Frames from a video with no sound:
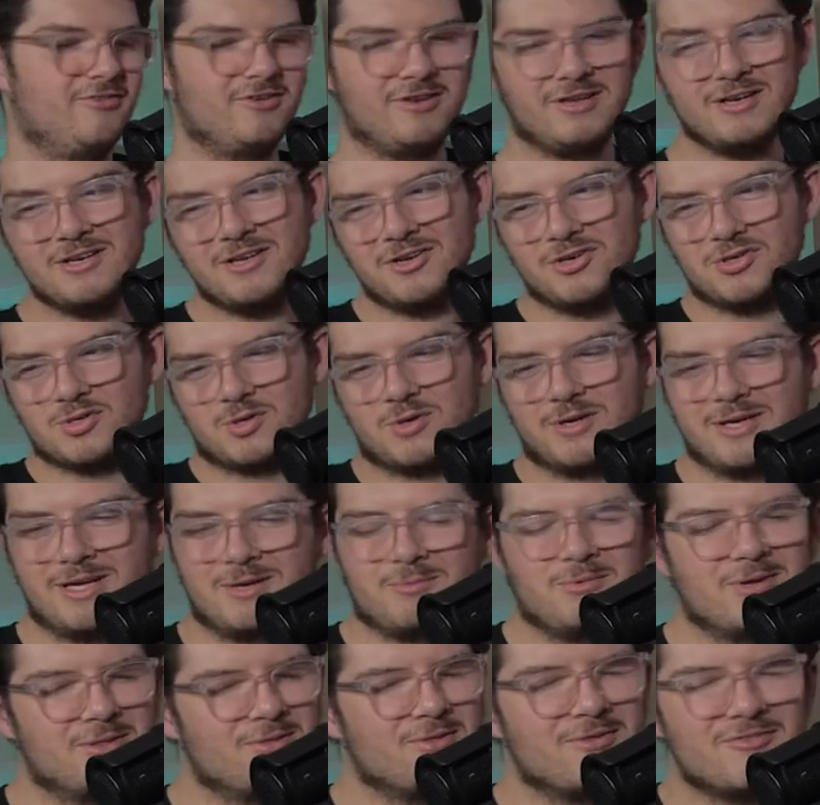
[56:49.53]
didn't enjoy it,
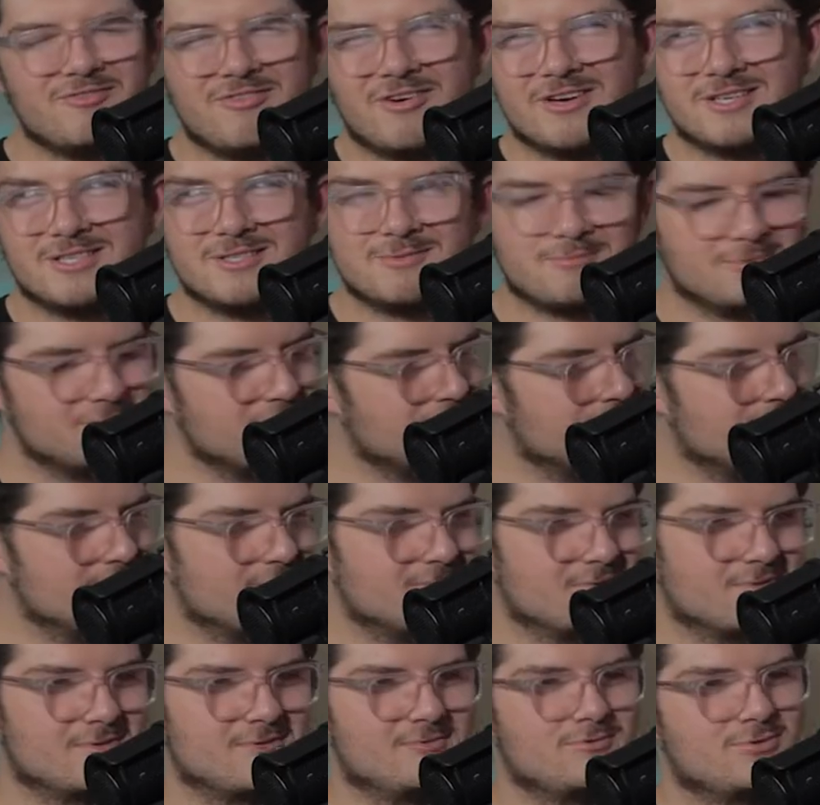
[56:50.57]
what the fuck? What's
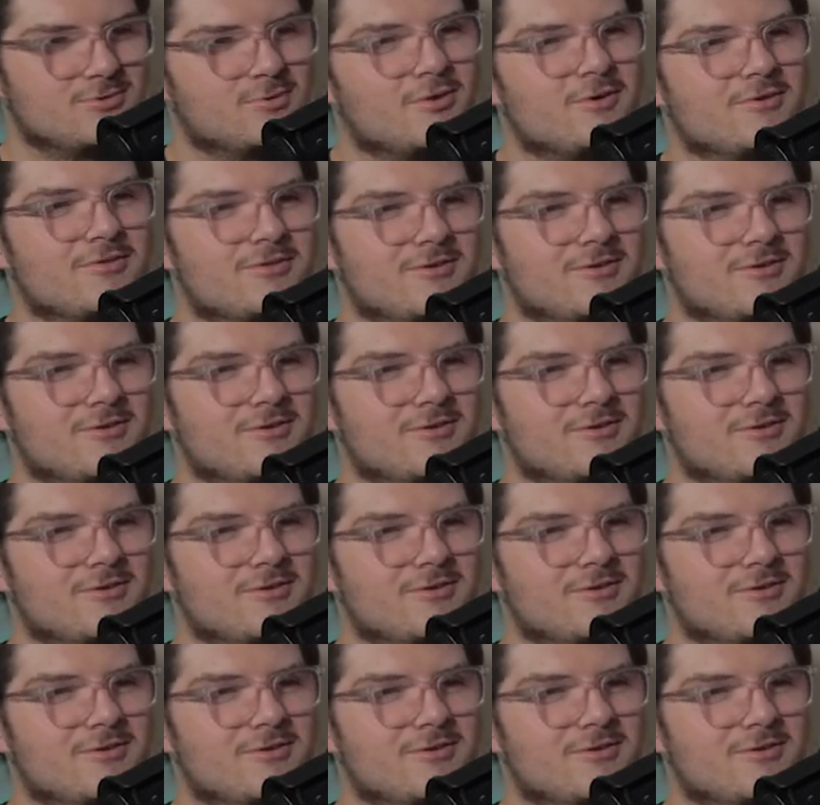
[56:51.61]
what's wrong with